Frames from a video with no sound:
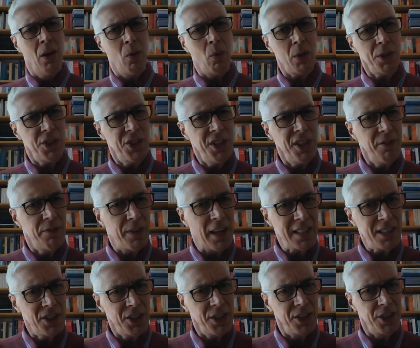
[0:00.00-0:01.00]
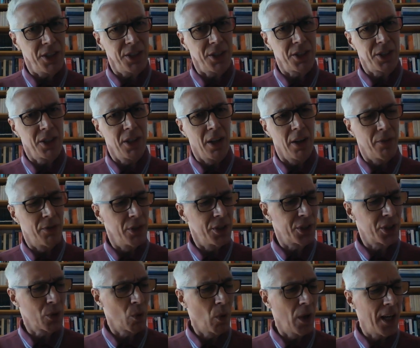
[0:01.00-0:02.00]
What's the advantages of the
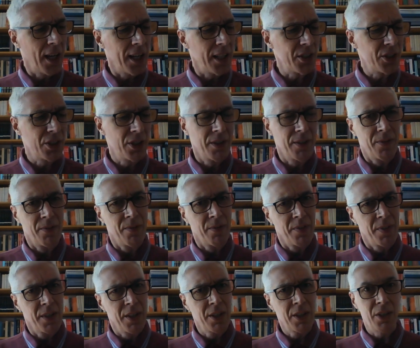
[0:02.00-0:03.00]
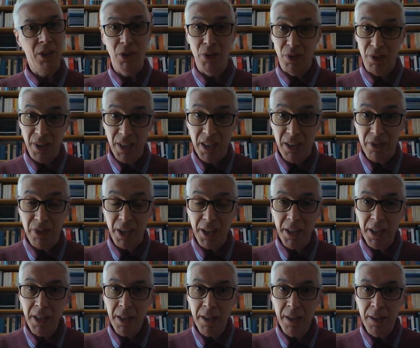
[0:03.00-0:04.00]
squares? Can you think of
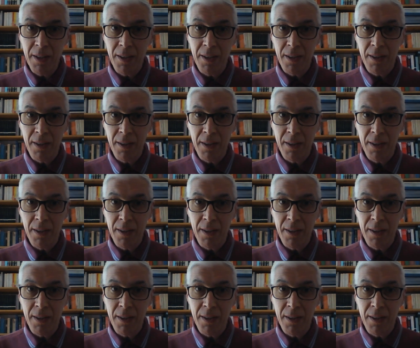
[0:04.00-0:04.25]
any?